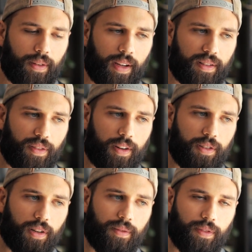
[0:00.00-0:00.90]
as far as
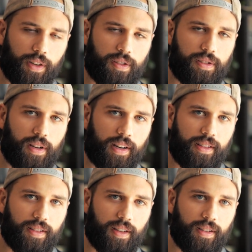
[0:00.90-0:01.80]
your conversions are
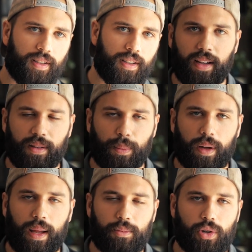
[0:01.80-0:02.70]
concerned, is
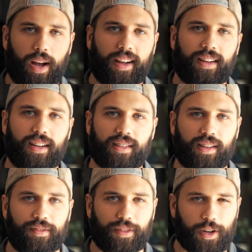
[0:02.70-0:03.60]
what I'm tracking as a
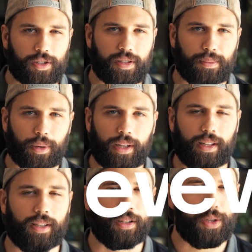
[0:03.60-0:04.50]
conversion
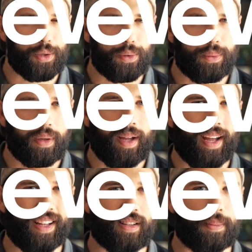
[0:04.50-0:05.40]
bringing in new and